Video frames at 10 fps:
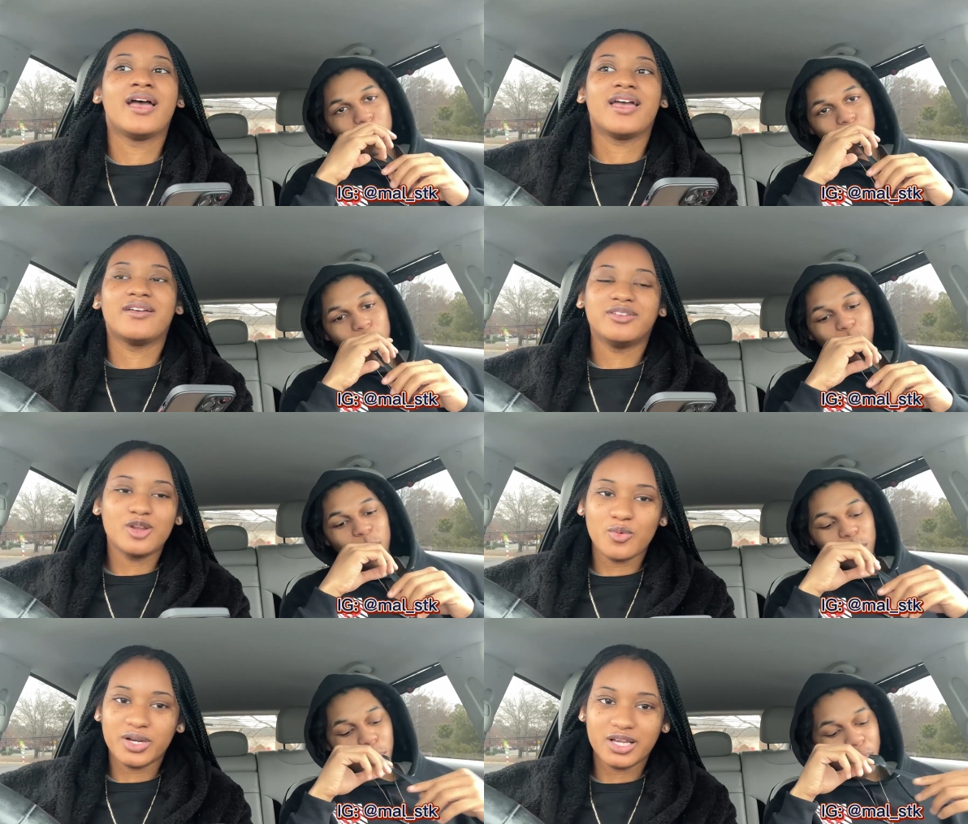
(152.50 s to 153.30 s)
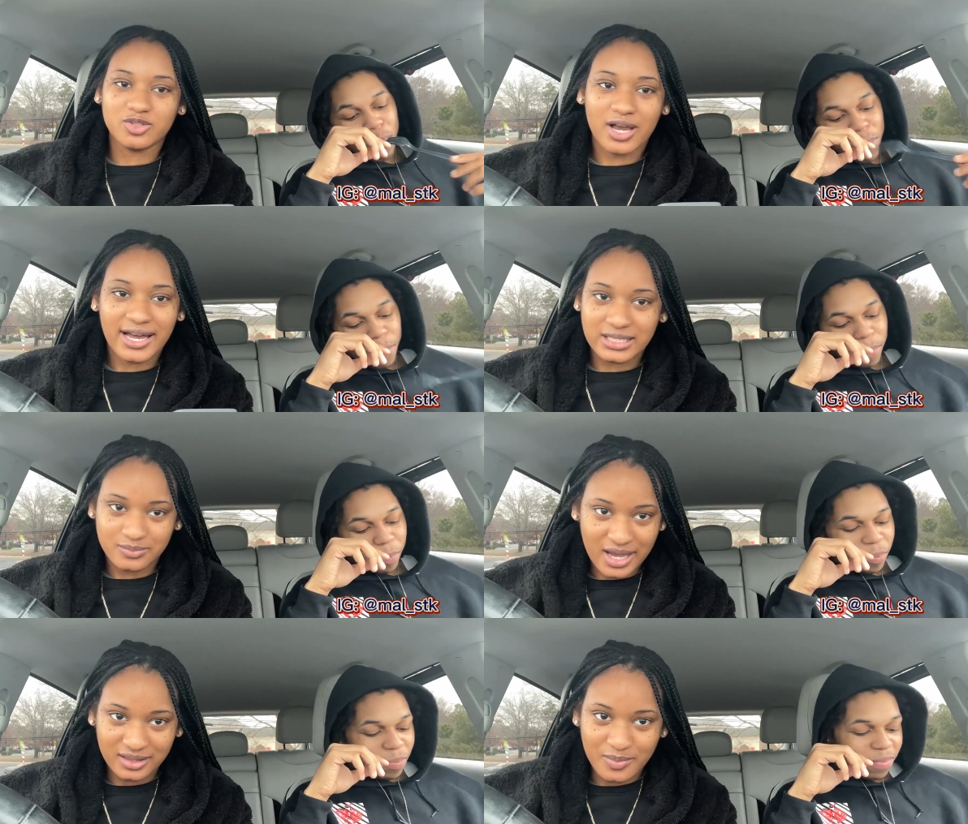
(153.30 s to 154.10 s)
Speaker 1: If he don't want to answer, I gotta
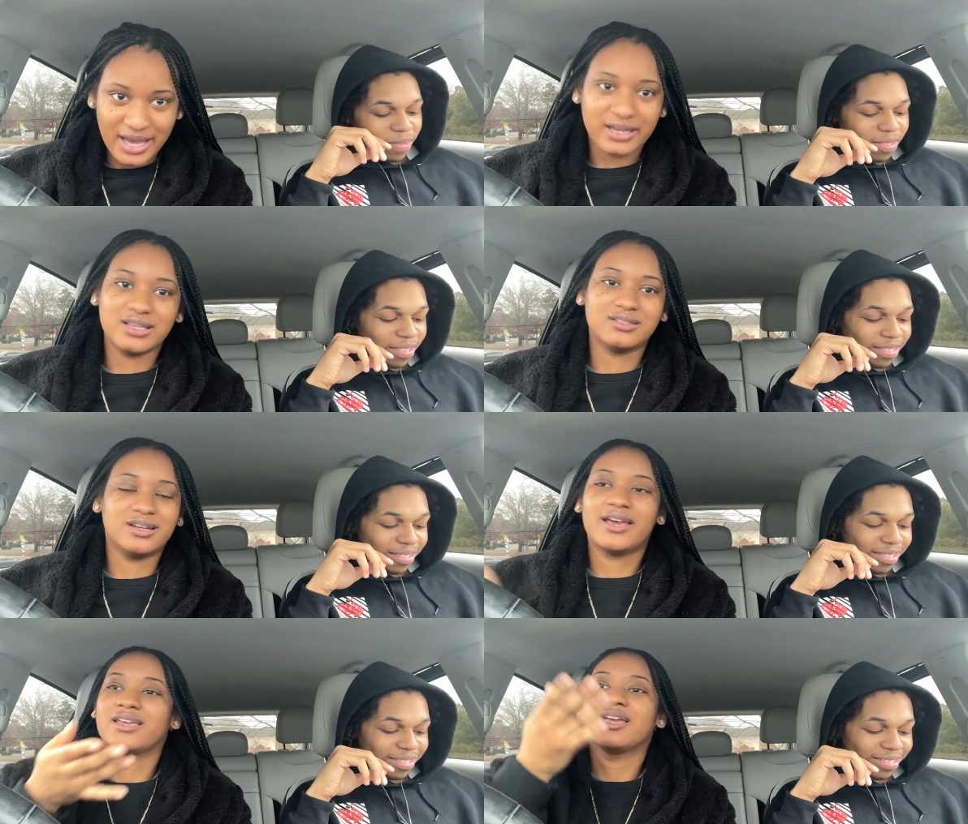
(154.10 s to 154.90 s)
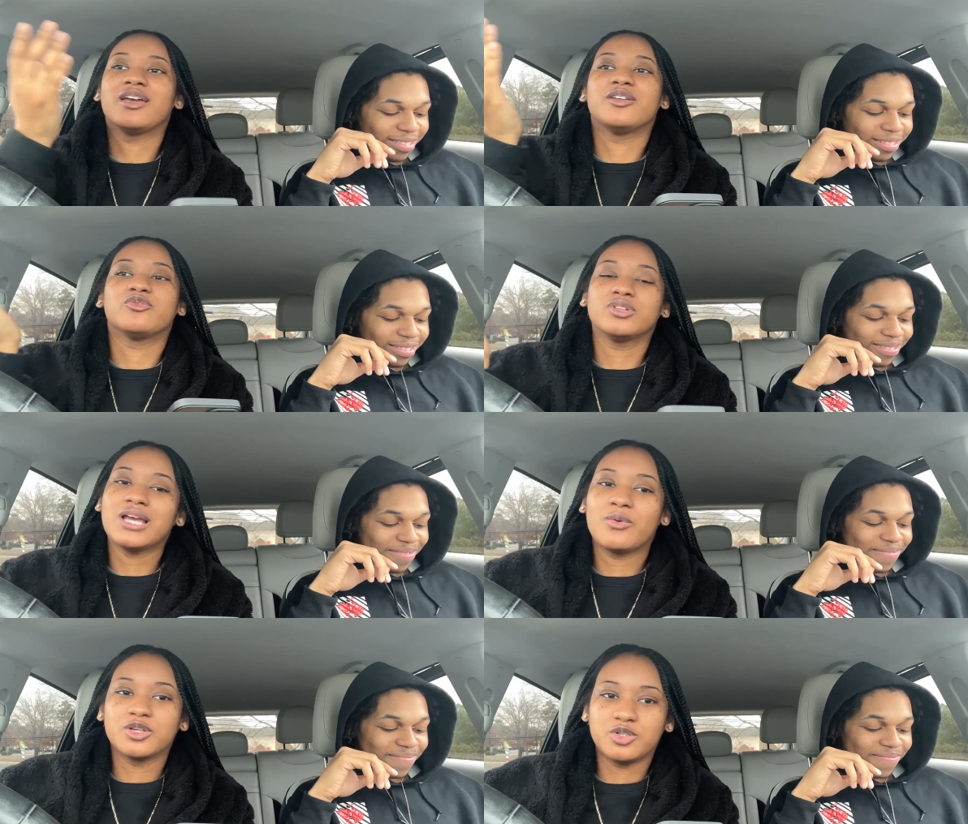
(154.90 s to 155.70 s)
smack the back of his neck. And really,
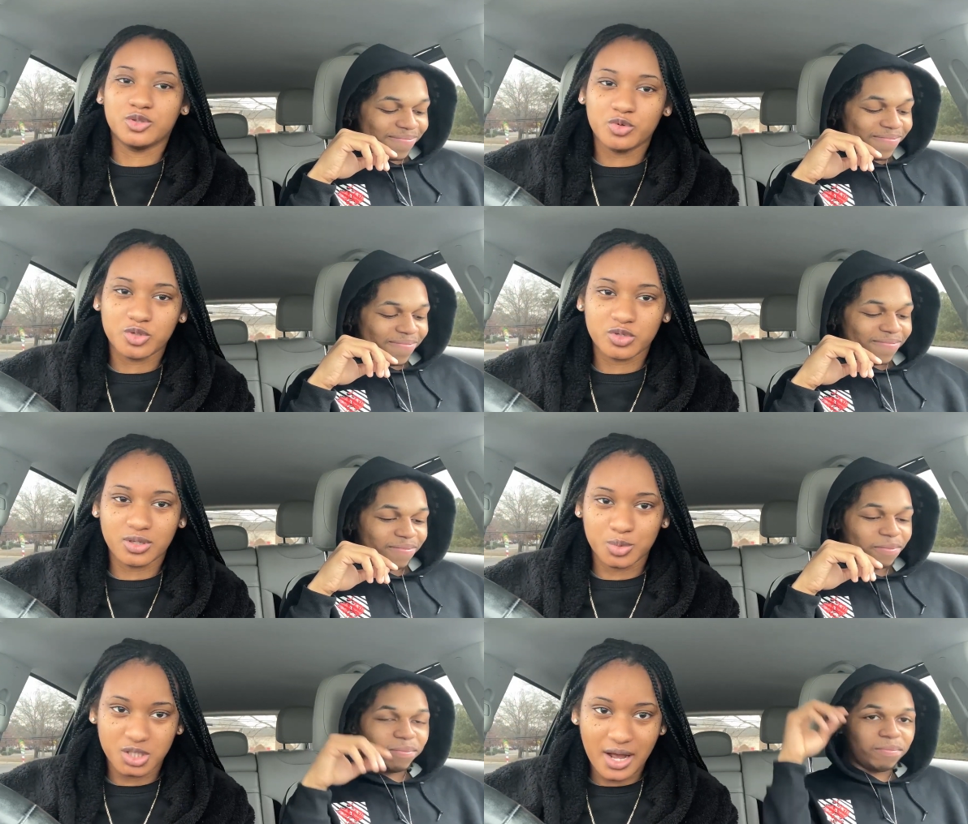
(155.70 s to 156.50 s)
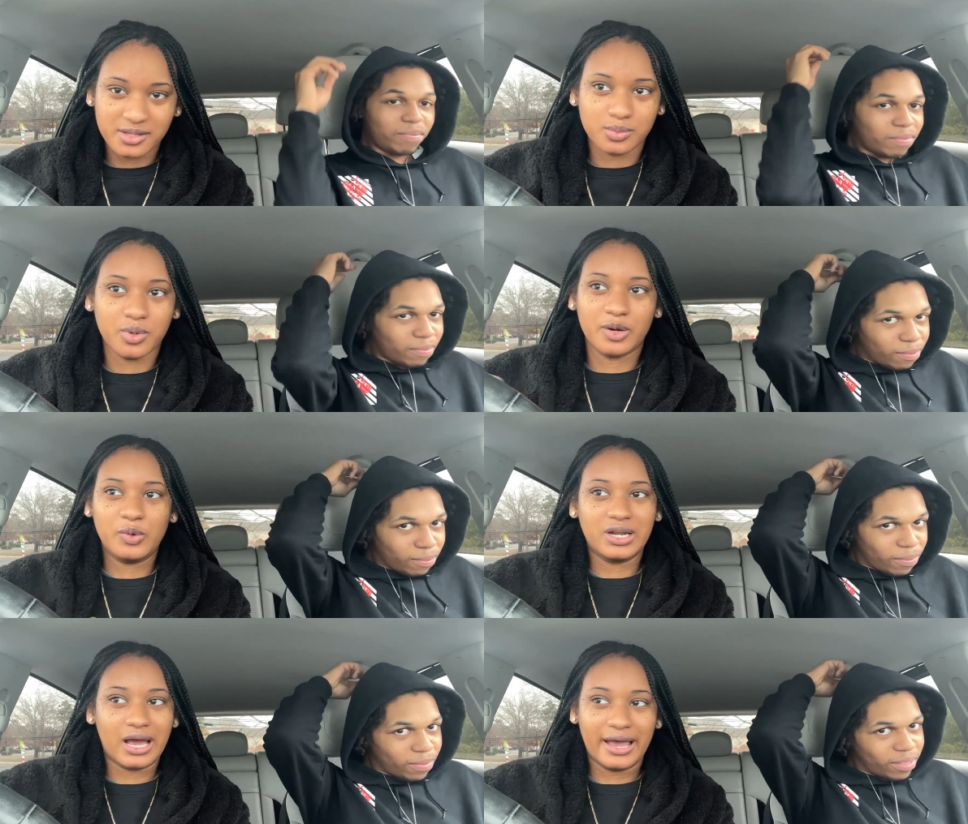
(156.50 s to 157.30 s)
I wanted to do this with some shots, but
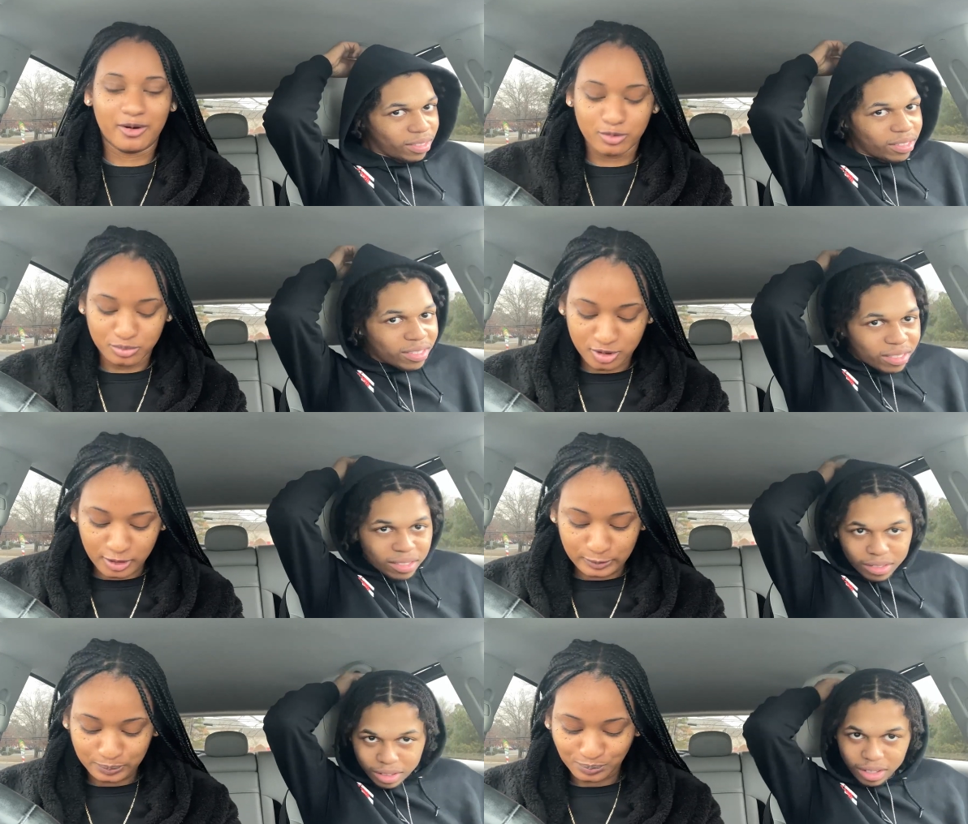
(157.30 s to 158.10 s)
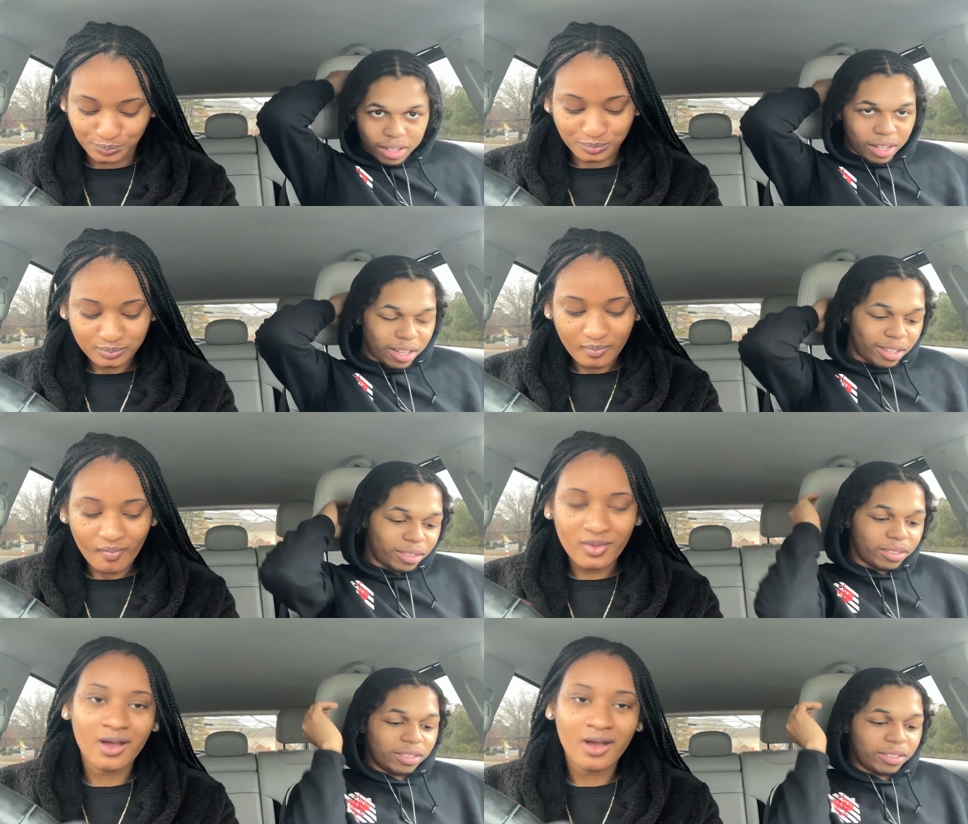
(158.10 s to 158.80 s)
we not at home, so. Yeah.